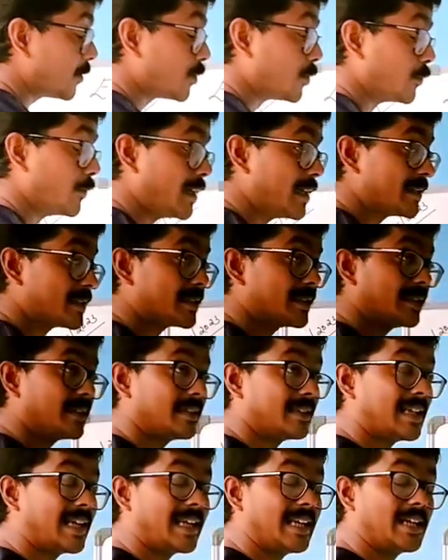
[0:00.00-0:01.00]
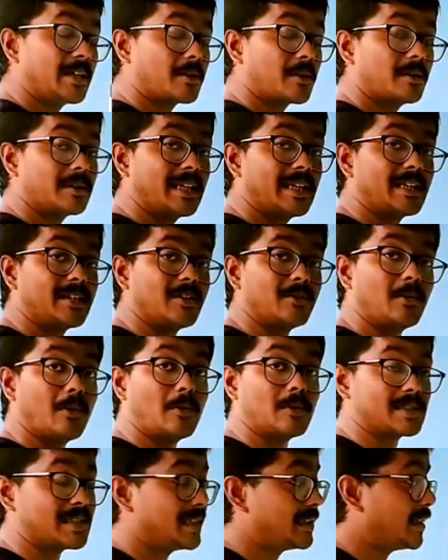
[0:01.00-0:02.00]
towards the electronegative
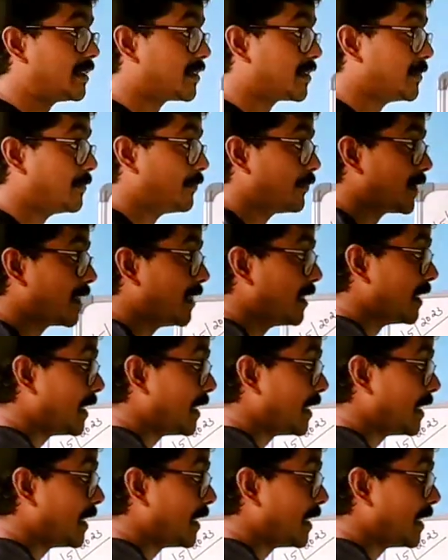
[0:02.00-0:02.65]
oxygen atom,